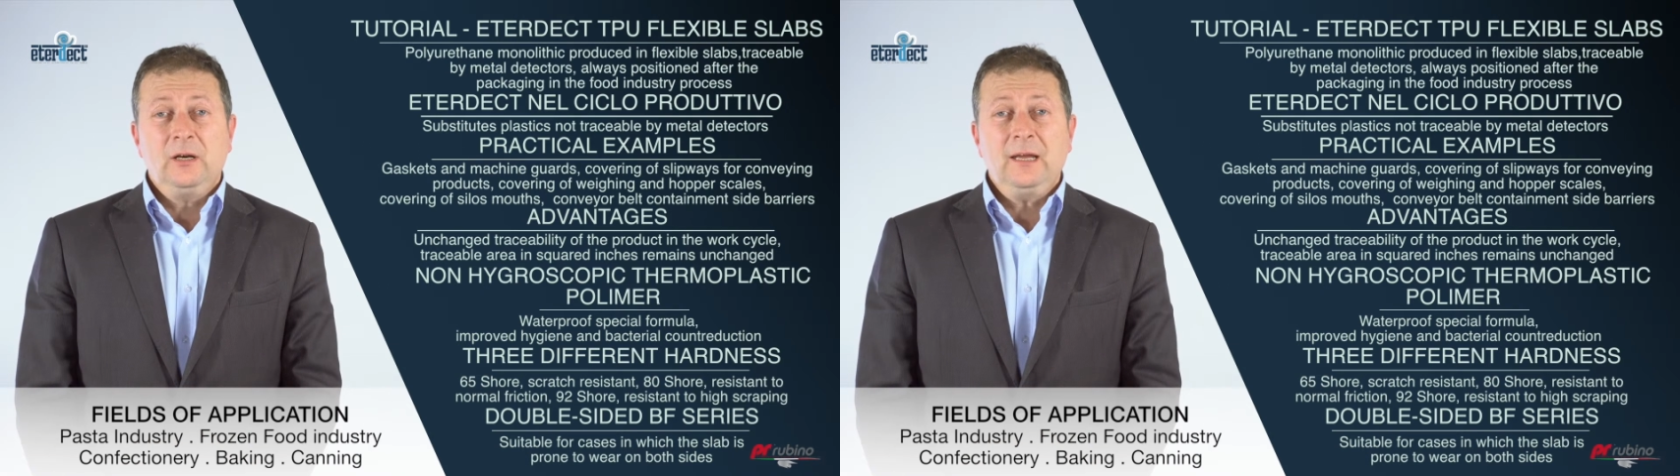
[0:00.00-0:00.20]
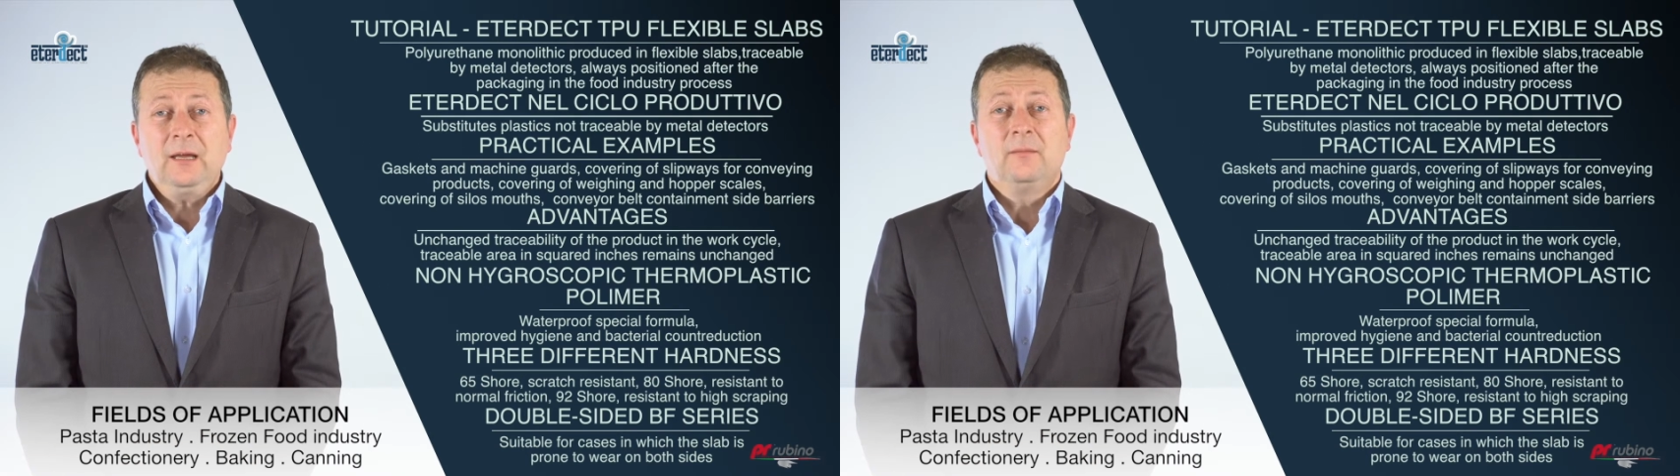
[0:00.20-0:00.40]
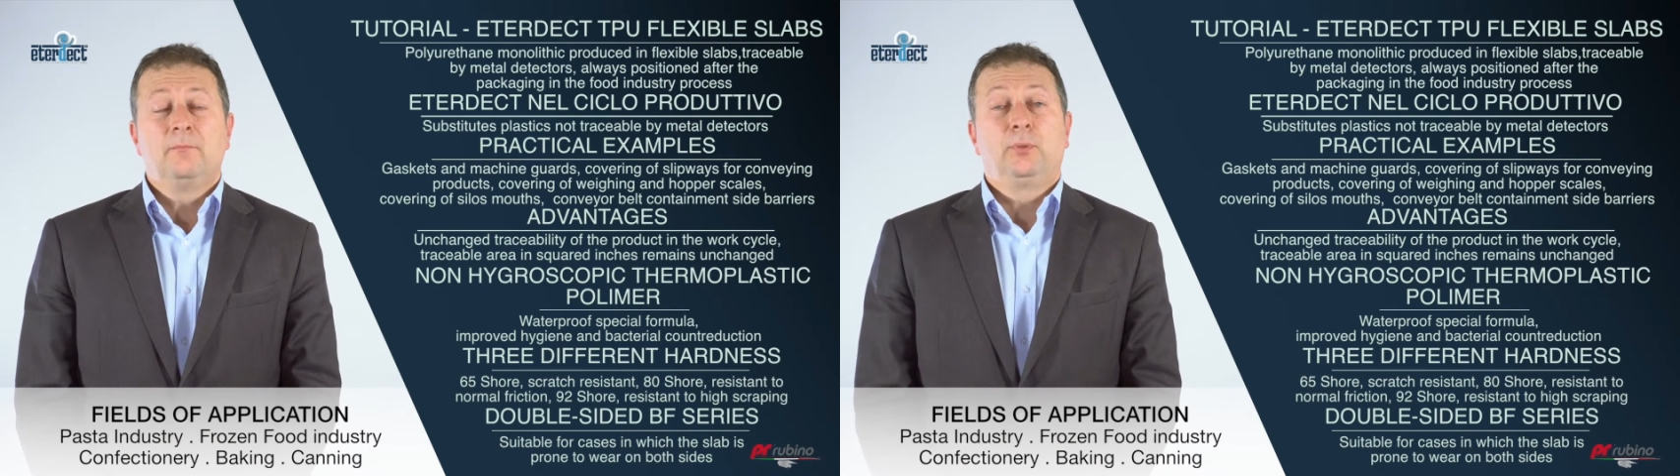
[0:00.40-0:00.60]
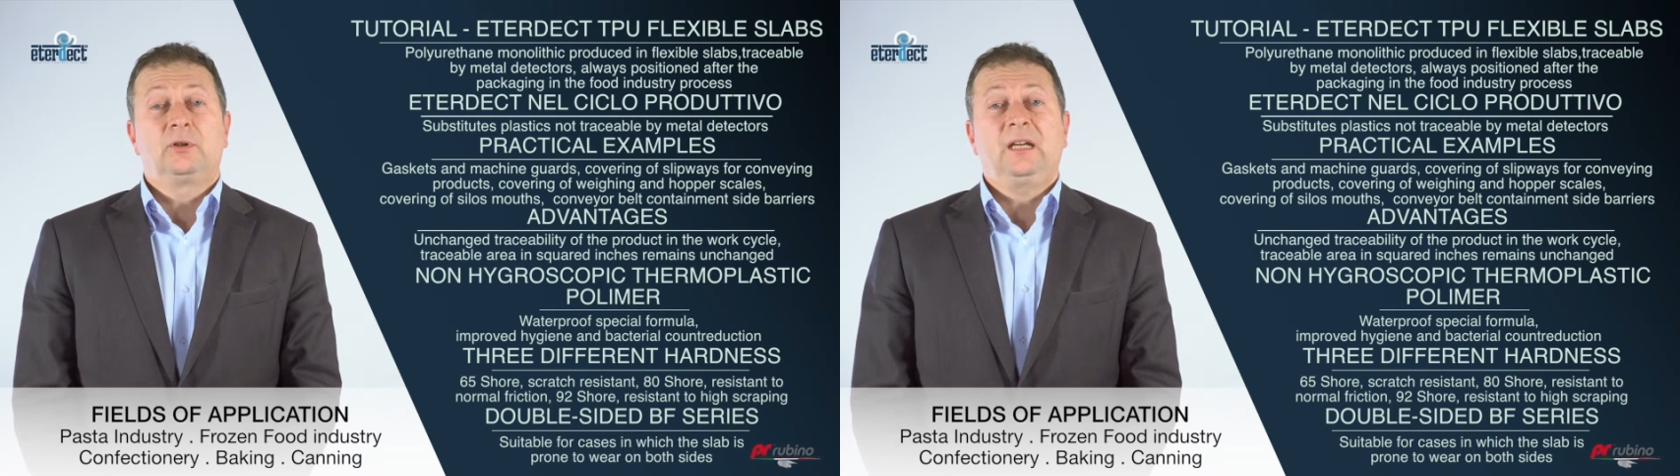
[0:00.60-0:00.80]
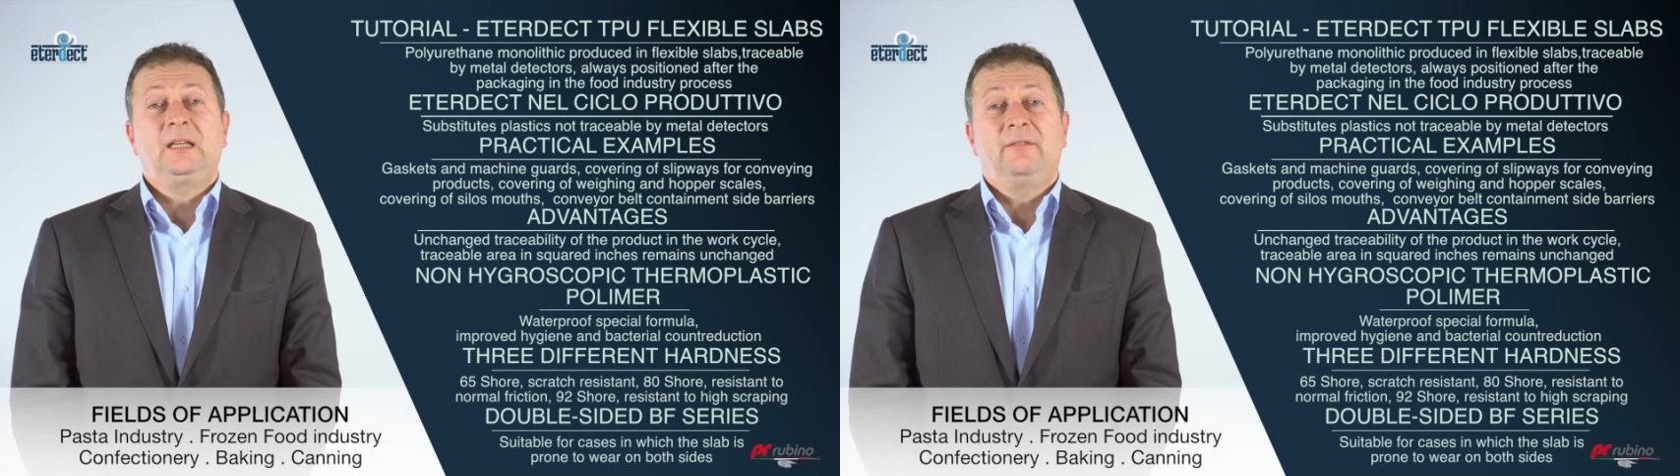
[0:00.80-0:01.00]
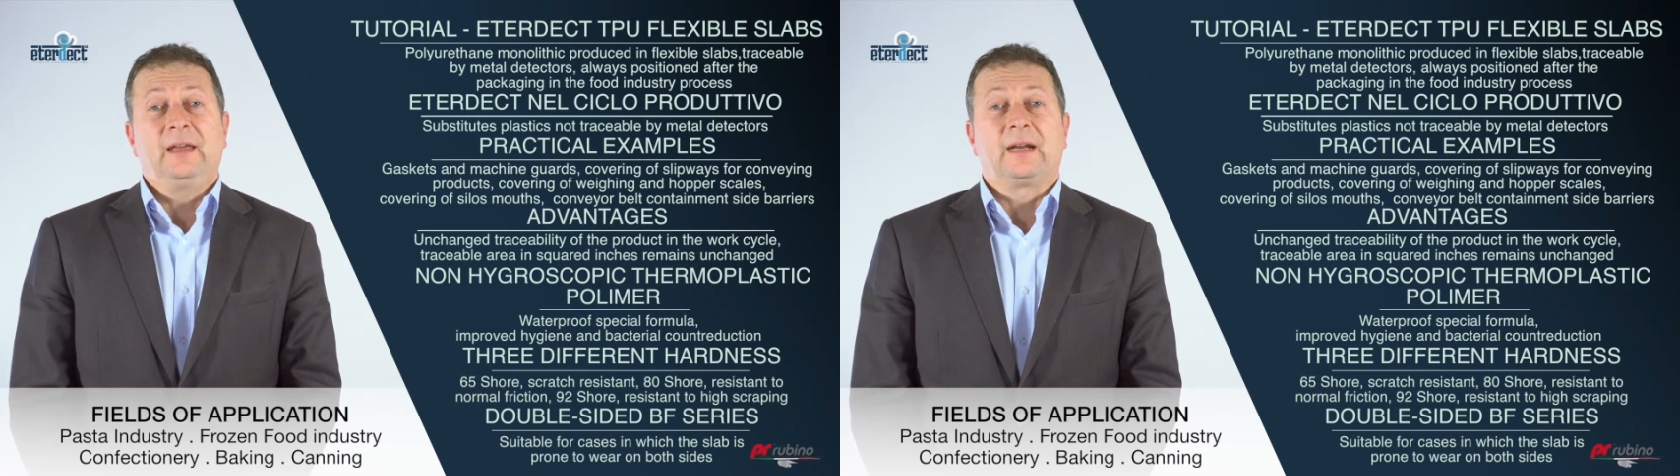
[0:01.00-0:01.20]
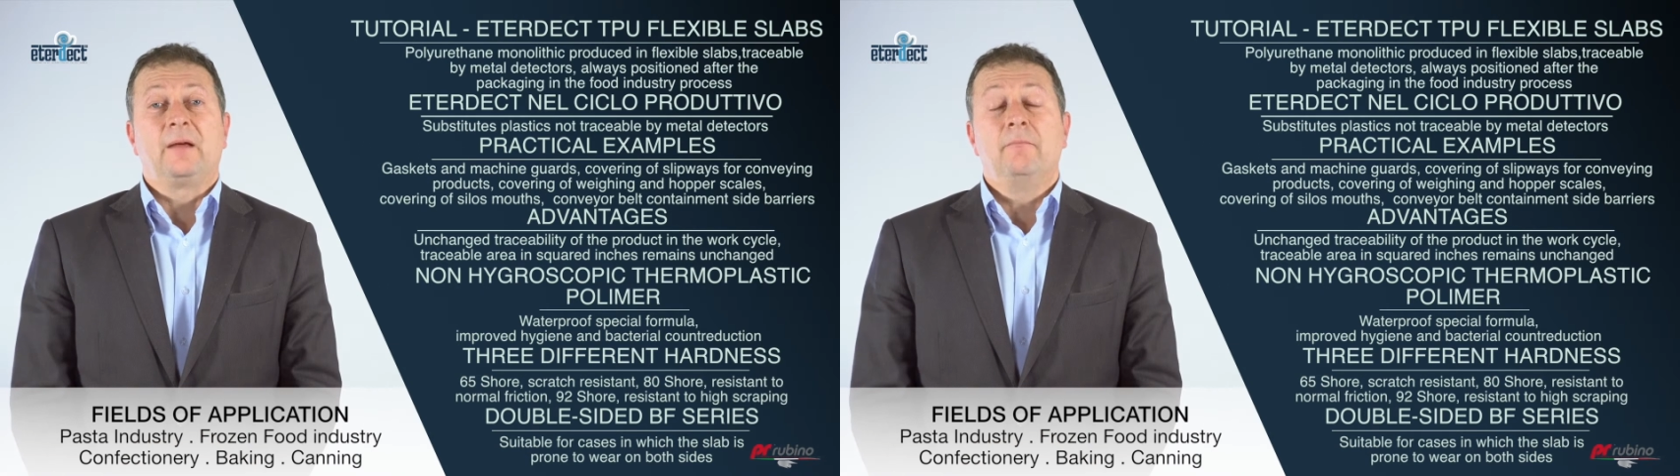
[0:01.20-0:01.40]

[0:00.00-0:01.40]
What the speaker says: For further information,